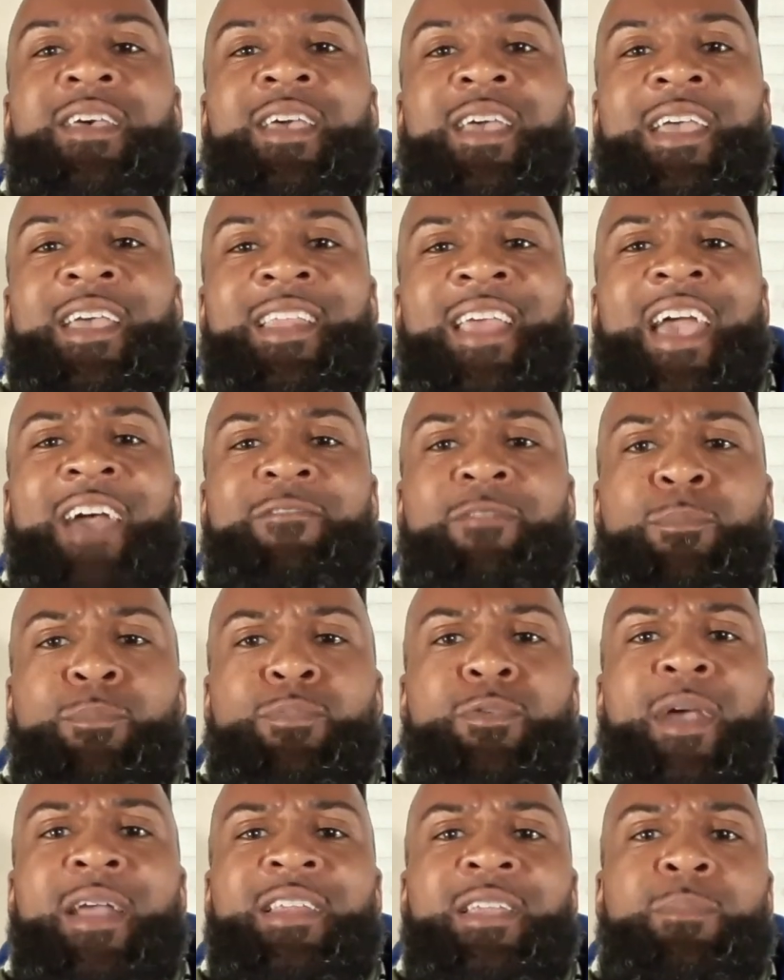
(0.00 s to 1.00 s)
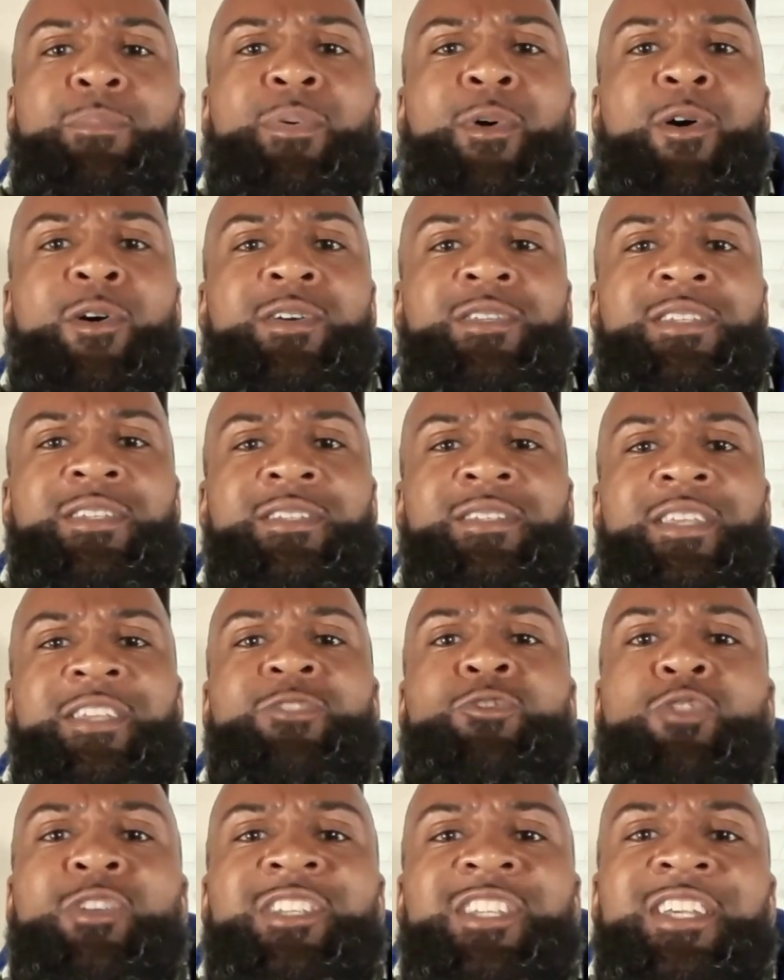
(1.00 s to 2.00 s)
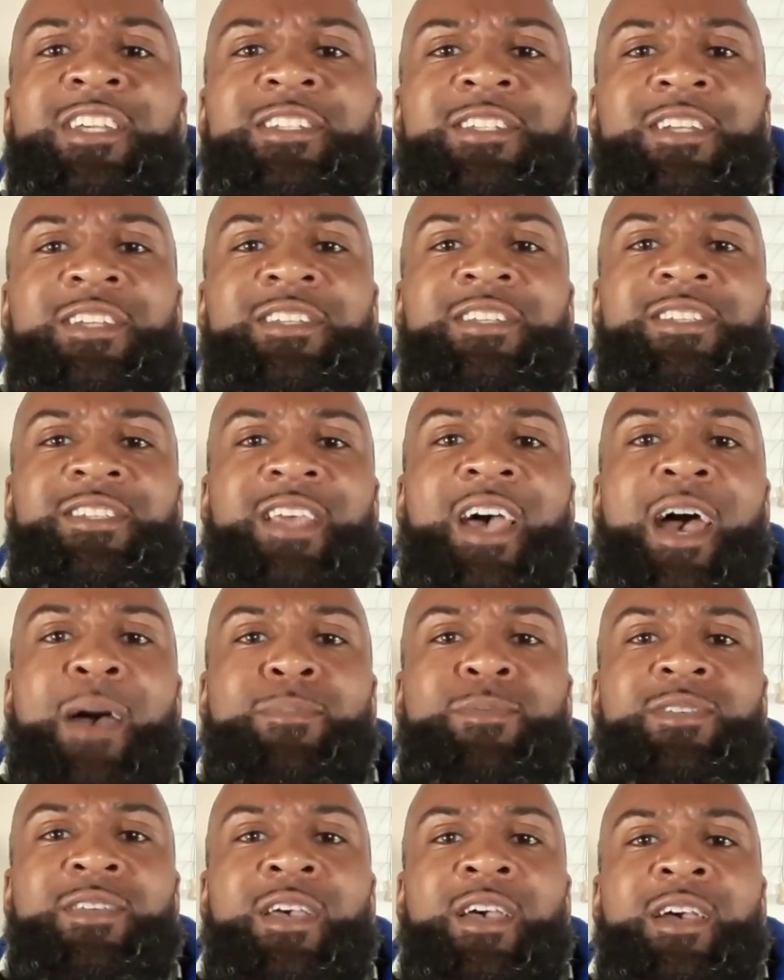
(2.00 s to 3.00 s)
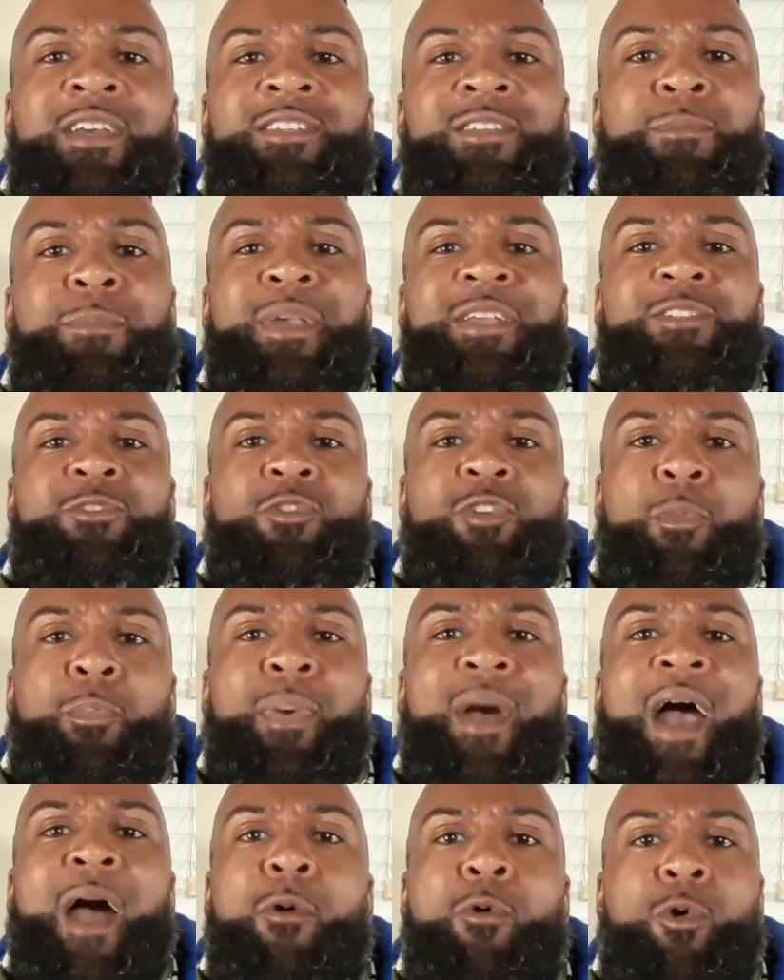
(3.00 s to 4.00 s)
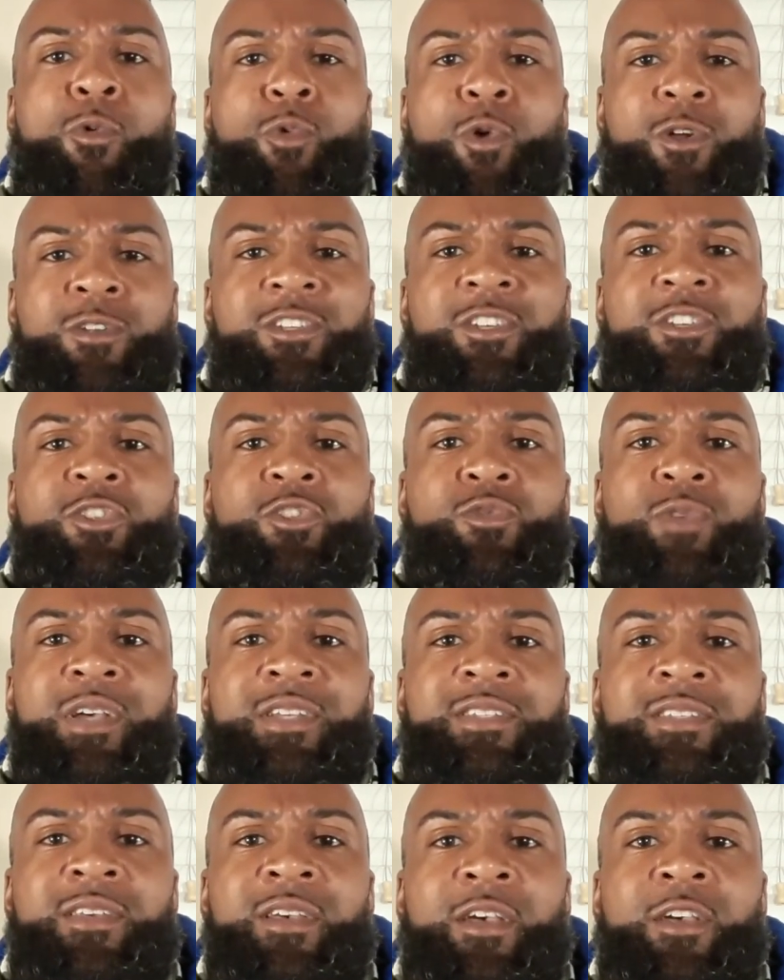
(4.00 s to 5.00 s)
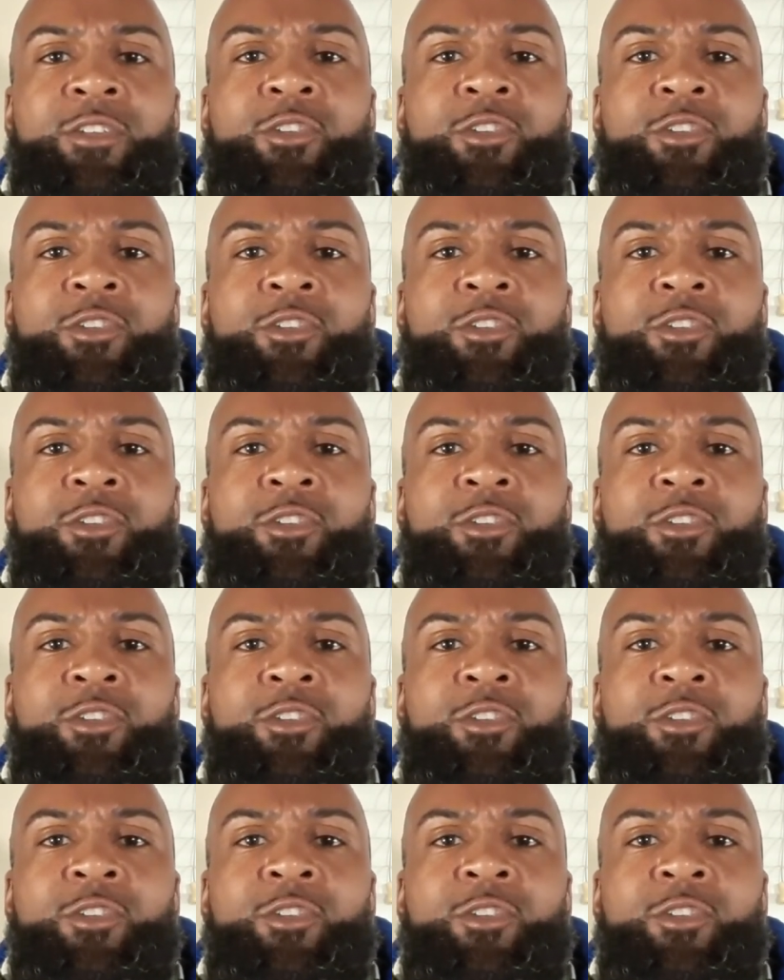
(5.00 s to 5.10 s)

and having pregnant pauses and strategic stops to make sure your power words are stressed.